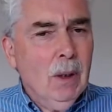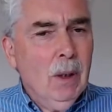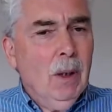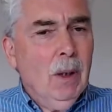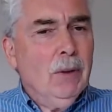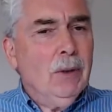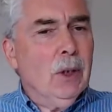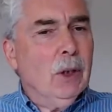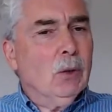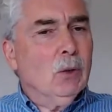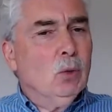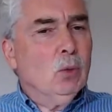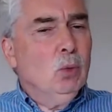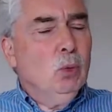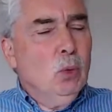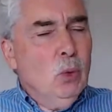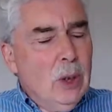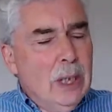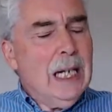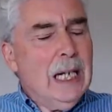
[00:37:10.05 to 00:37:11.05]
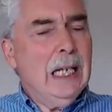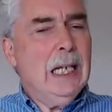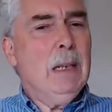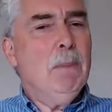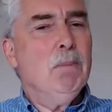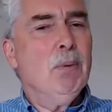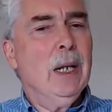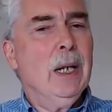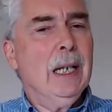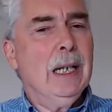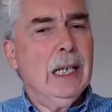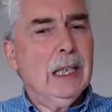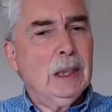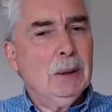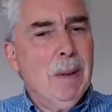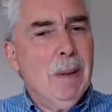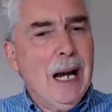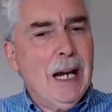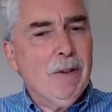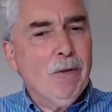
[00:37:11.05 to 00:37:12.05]
that really bring this
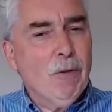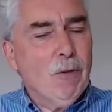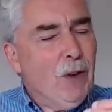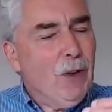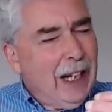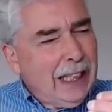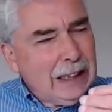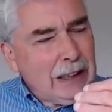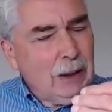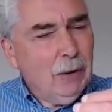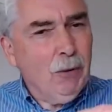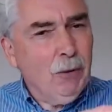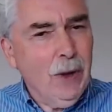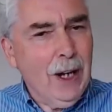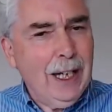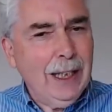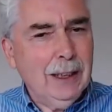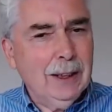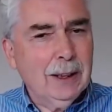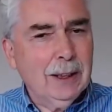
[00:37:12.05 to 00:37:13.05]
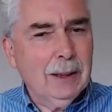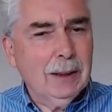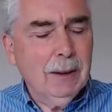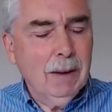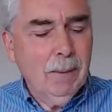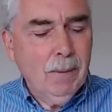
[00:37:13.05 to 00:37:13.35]
man face to face